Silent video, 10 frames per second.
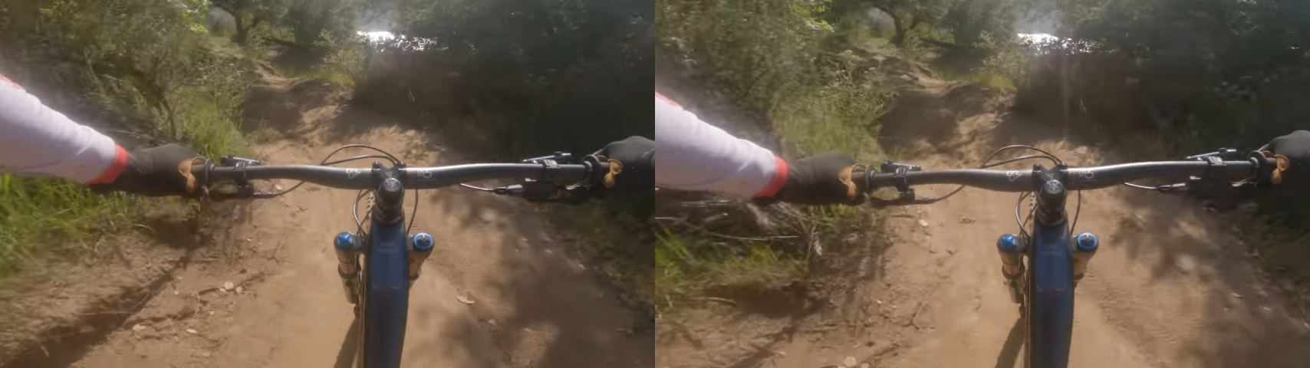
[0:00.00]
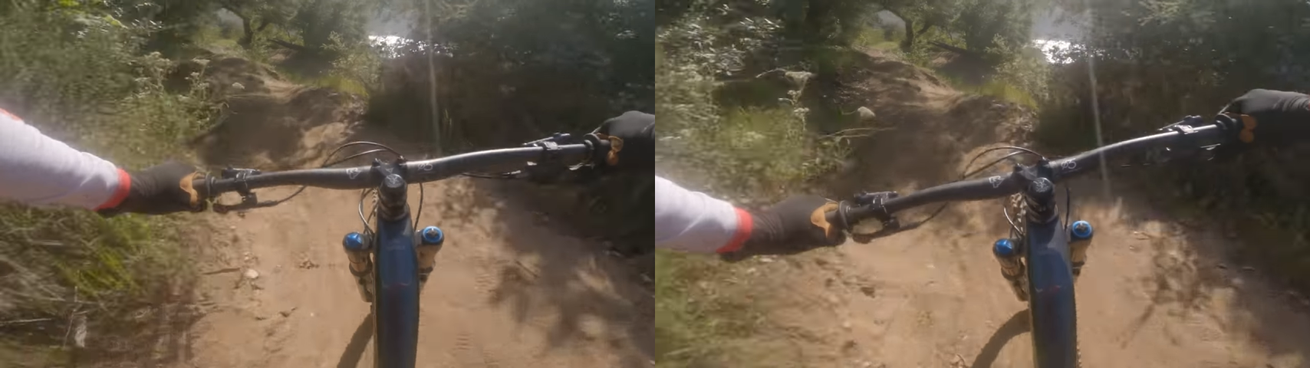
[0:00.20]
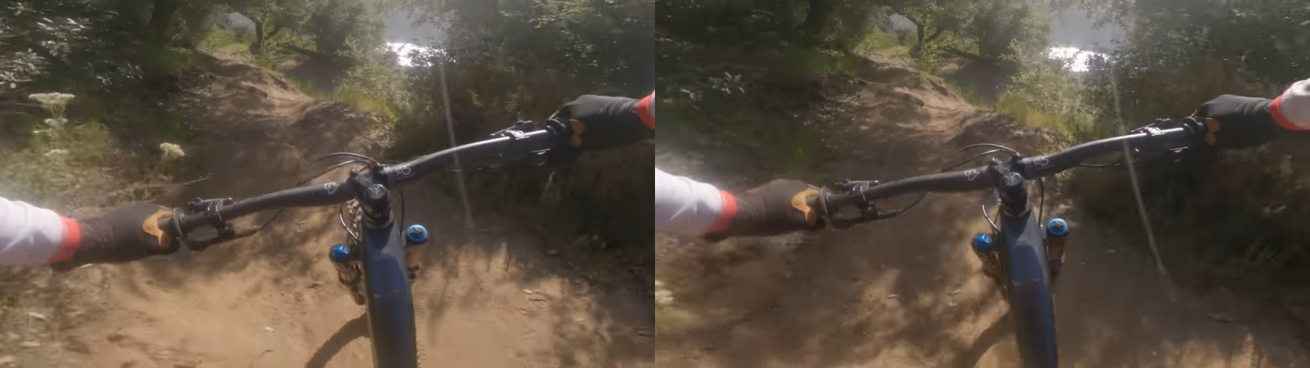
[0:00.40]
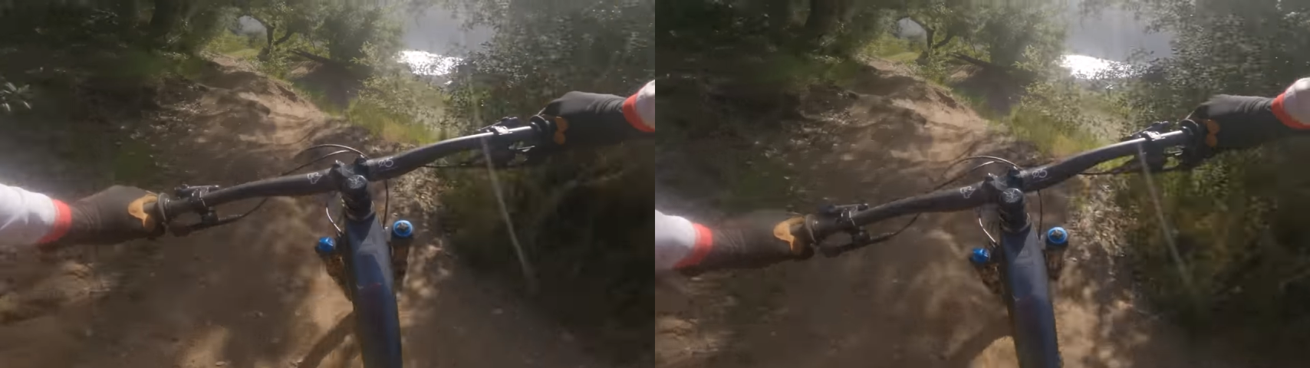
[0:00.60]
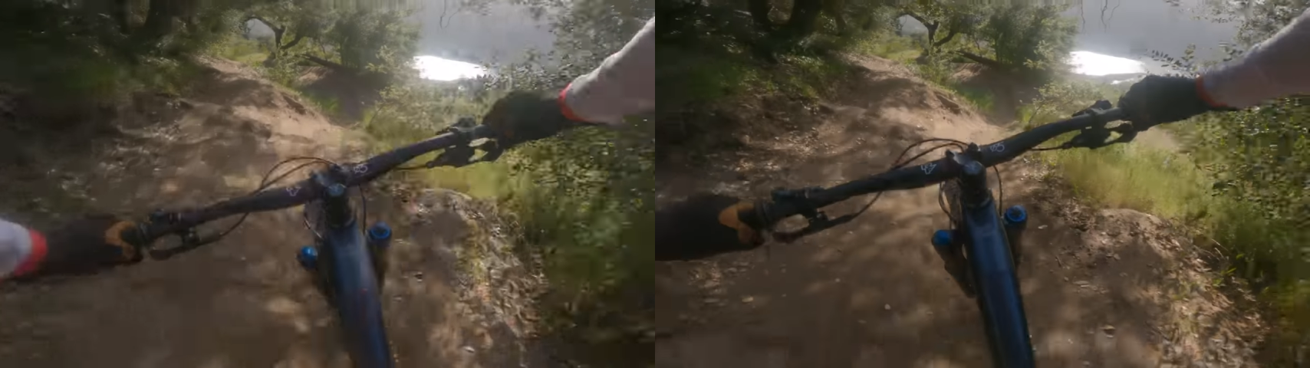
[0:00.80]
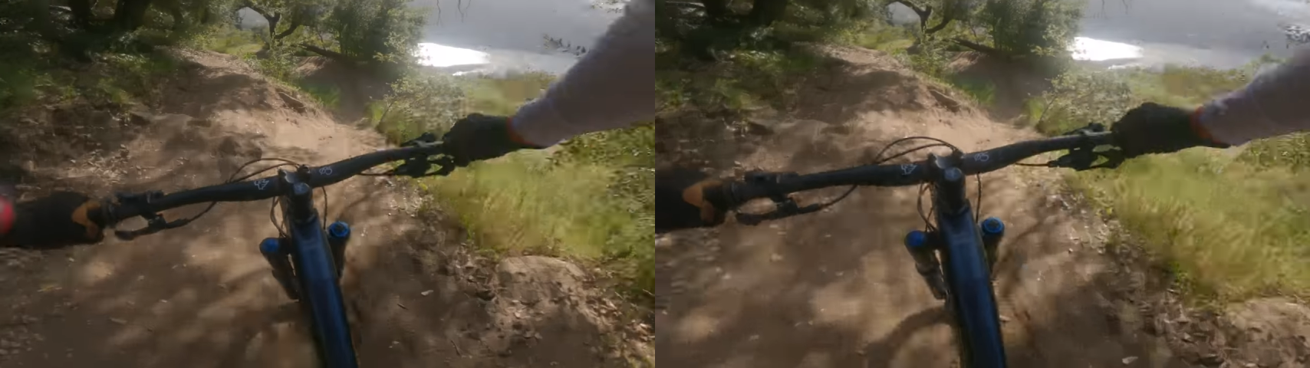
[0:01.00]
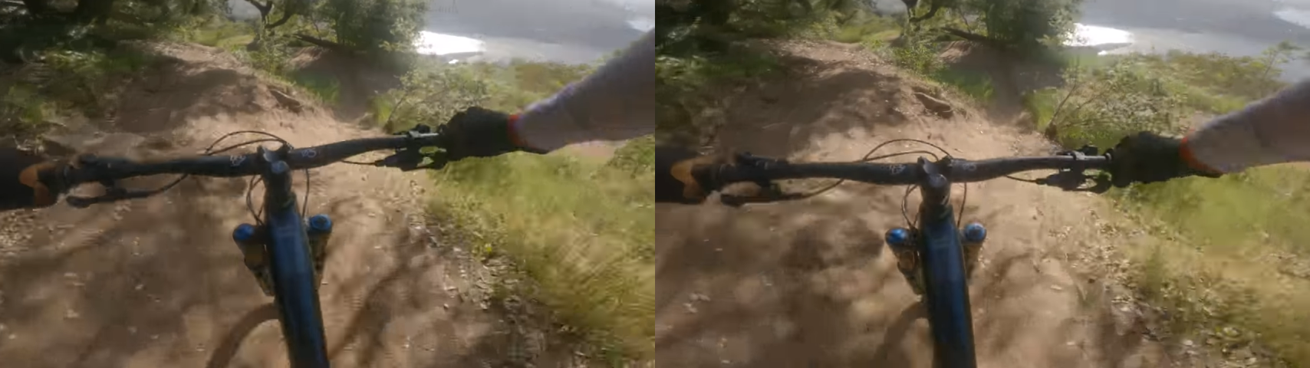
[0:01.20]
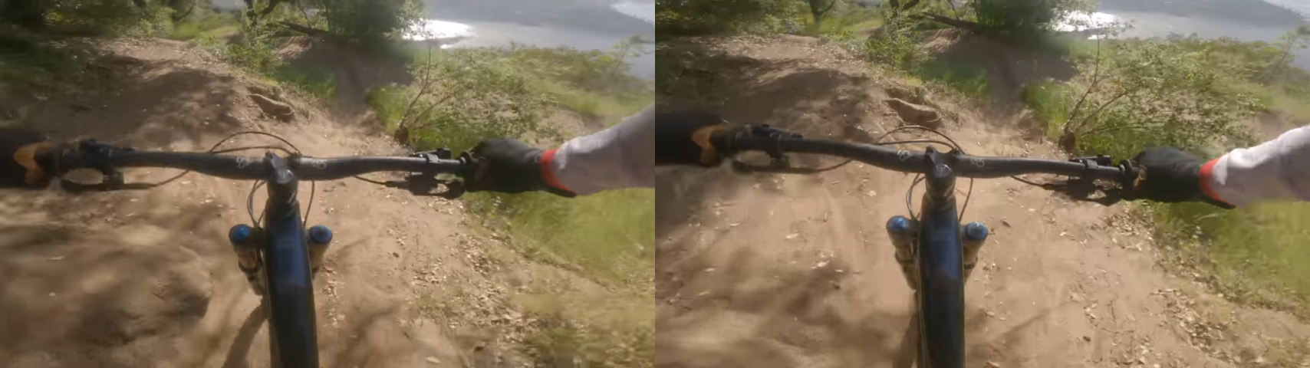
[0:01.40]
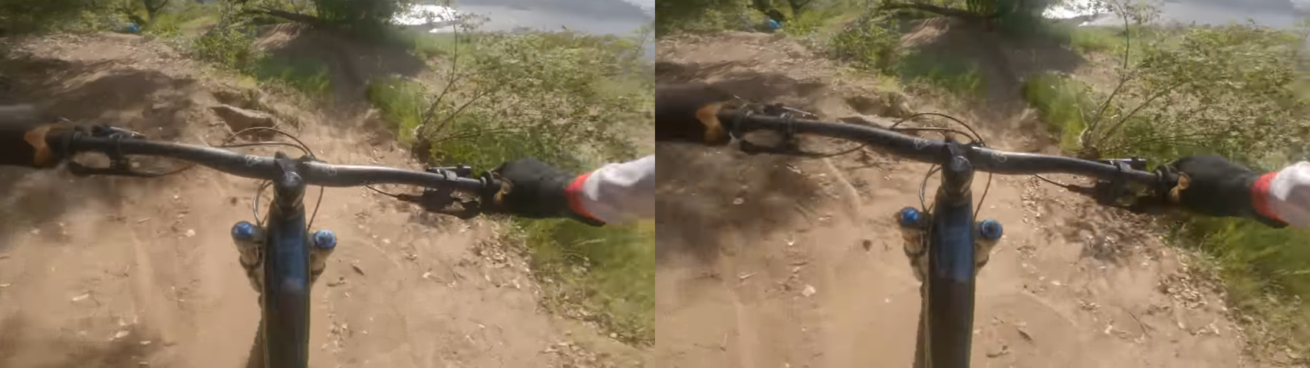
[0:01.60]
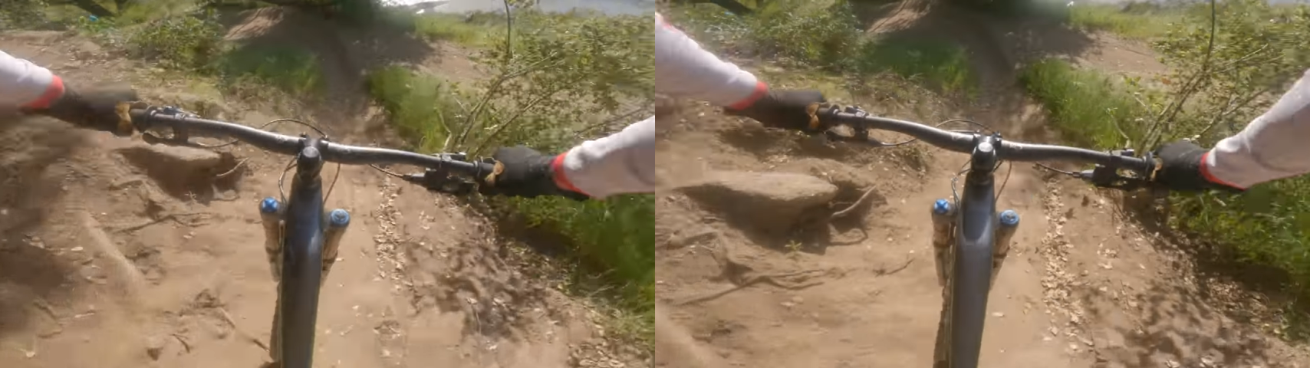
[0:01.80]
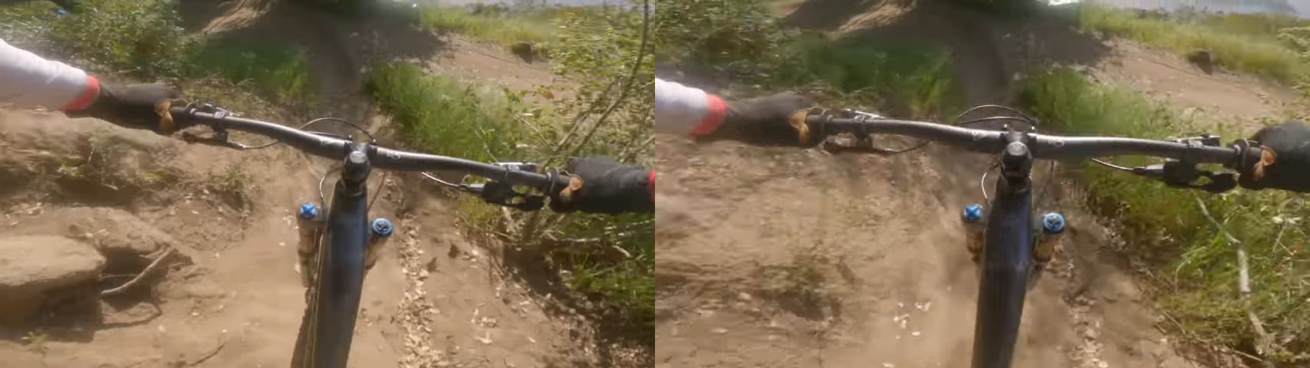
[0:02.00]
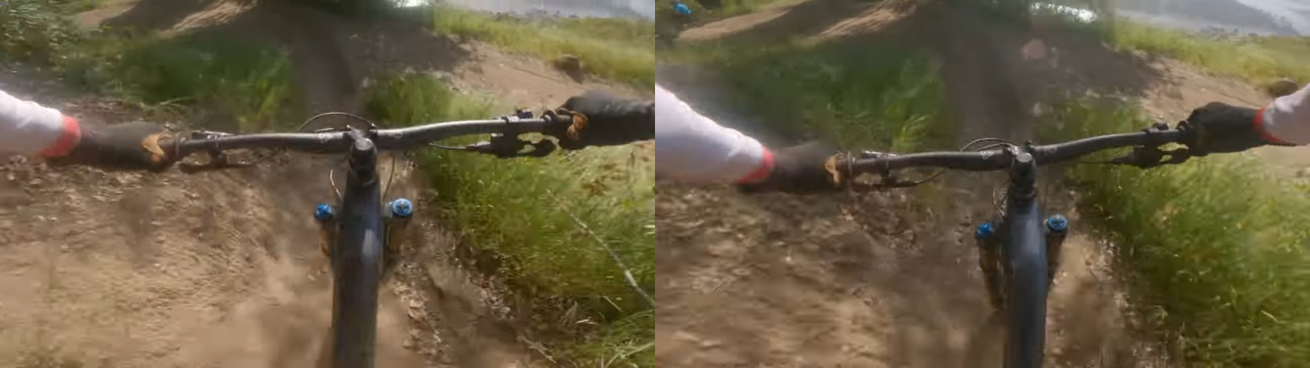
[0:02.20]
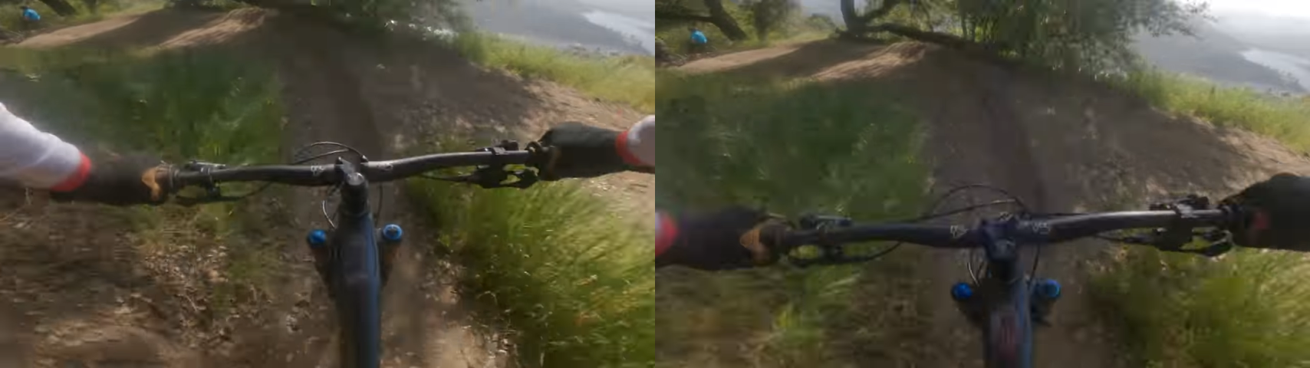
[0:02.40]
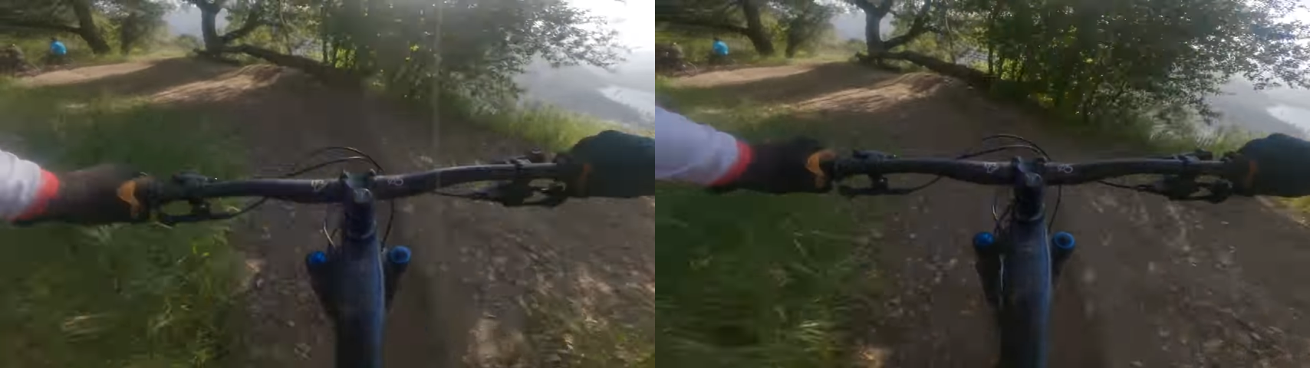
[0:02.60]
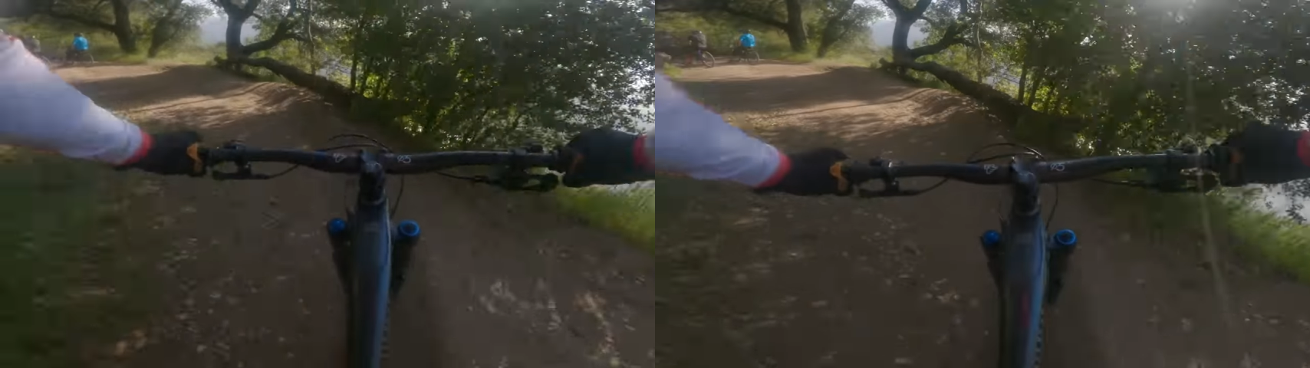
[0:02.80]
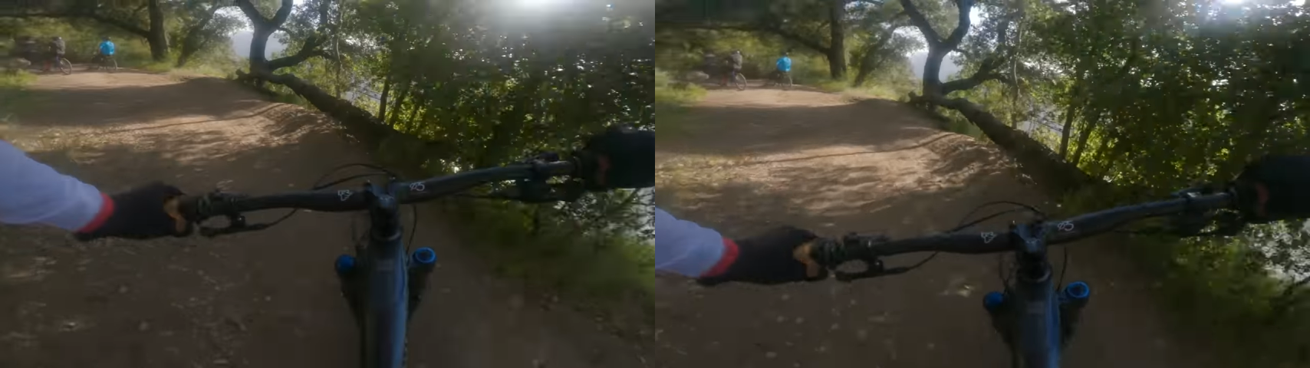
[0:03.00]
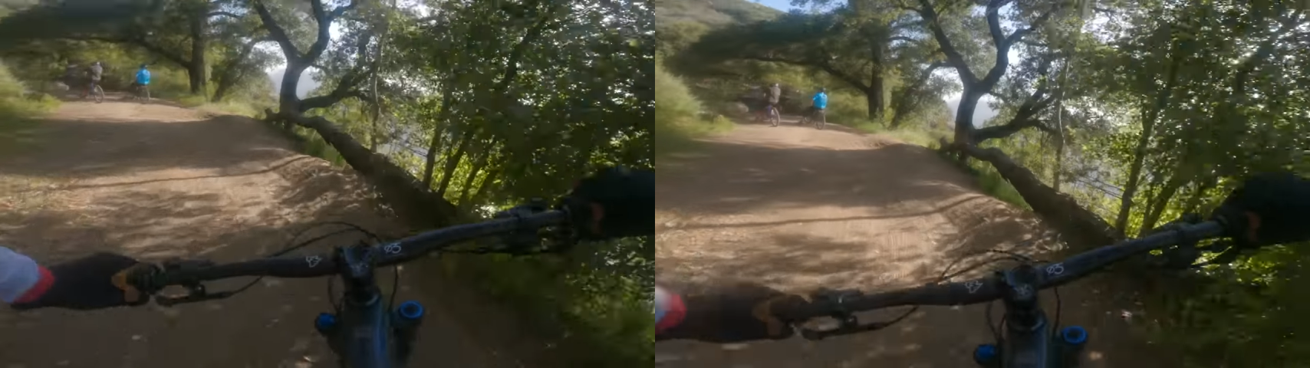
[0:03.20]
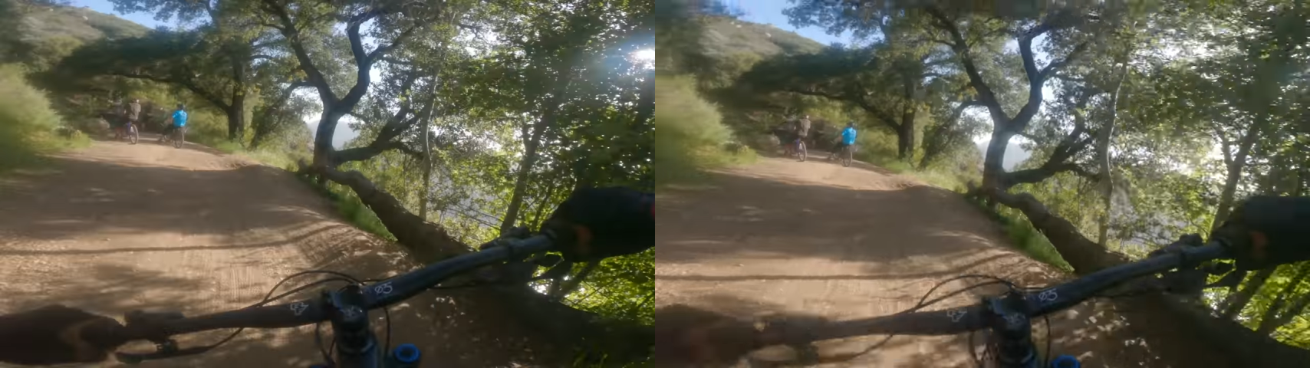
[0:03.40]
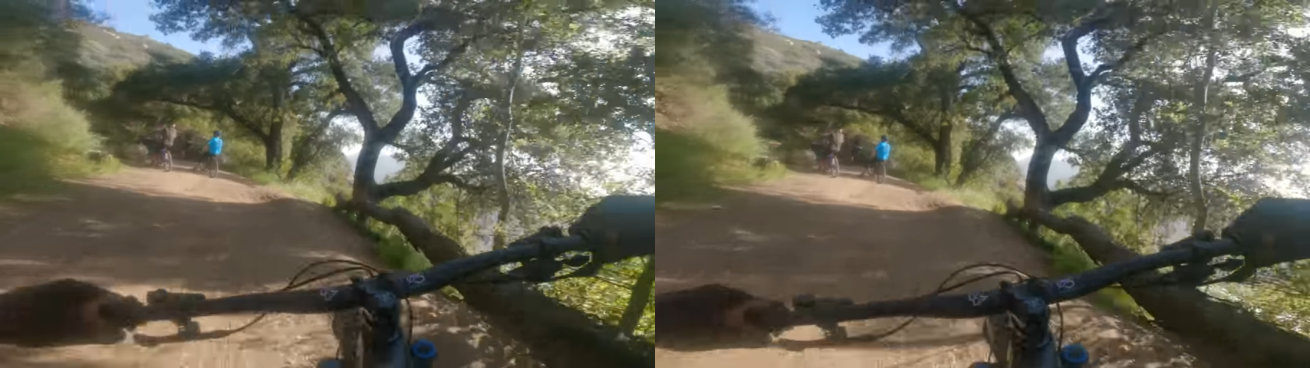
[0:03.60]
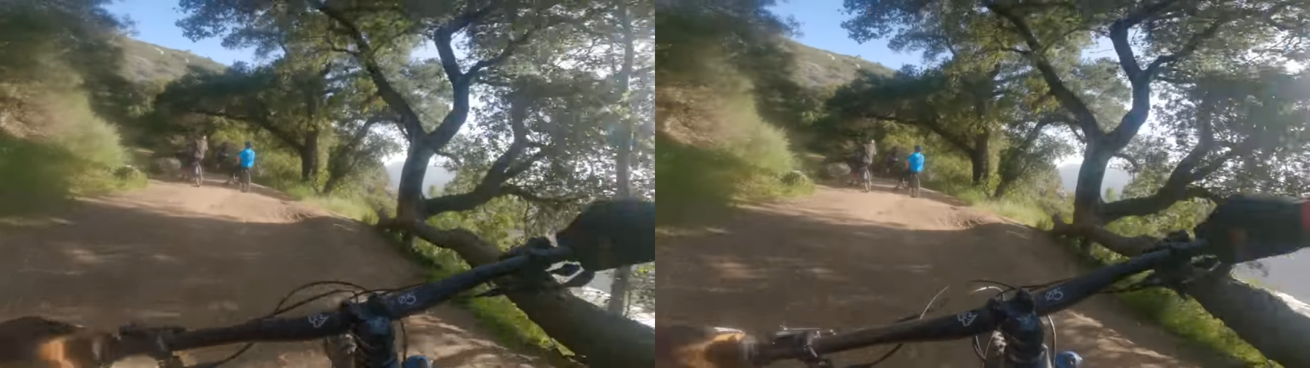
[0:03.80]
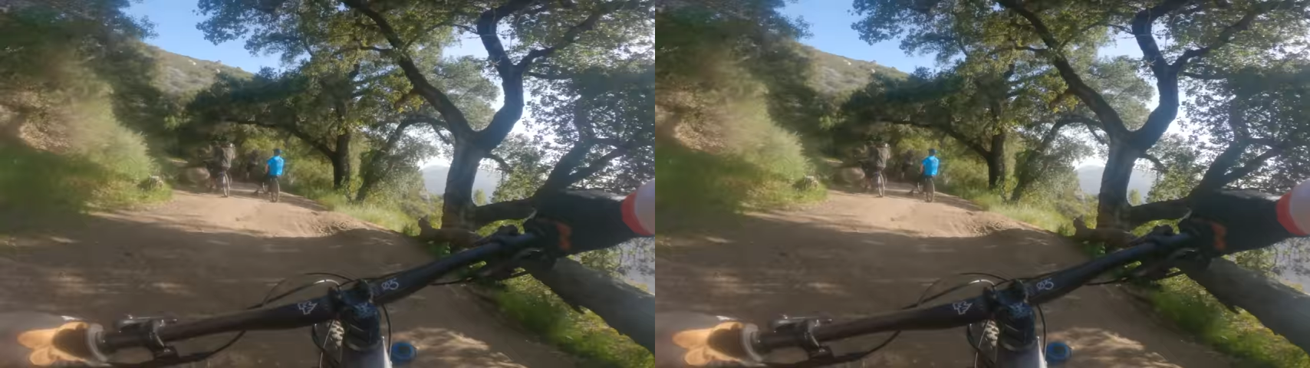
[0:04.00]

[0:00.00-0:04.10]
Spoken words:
[unreadable: no face in view]